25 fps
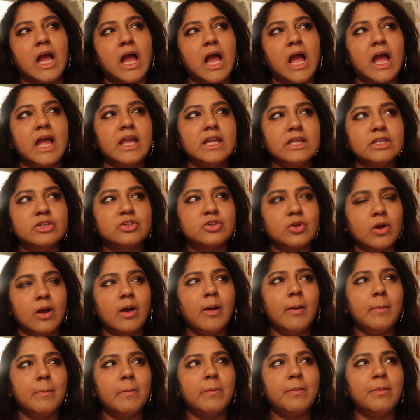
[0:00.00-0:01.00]
I
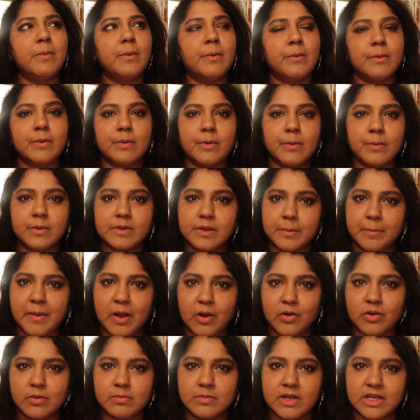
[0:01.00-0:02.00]
top the
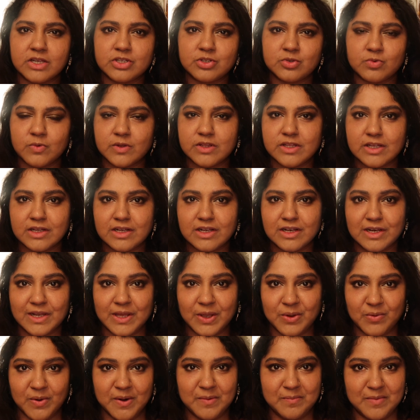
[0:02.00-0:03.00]
powder blush with a
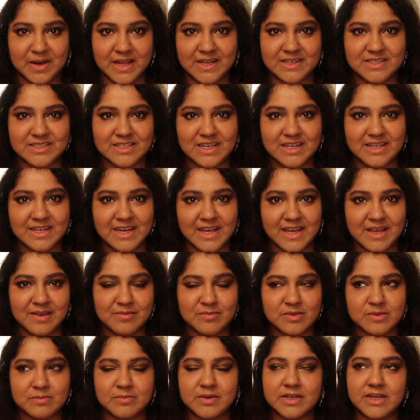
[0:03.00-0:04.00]
liquid blush at
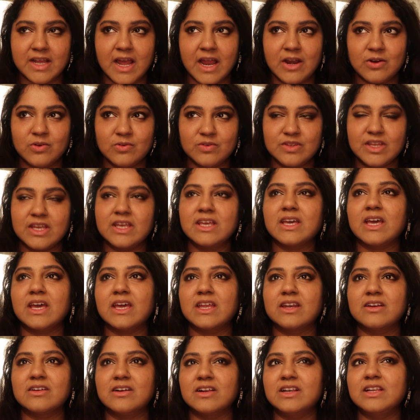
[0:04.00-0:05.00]
times, but I don't think
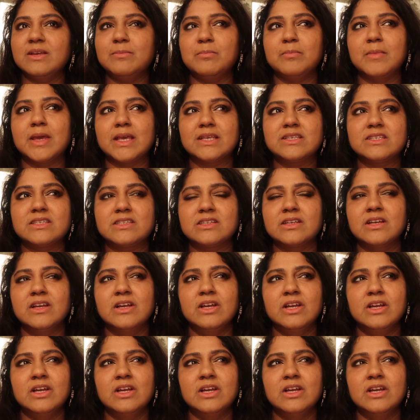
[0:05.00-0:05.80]
I really mixed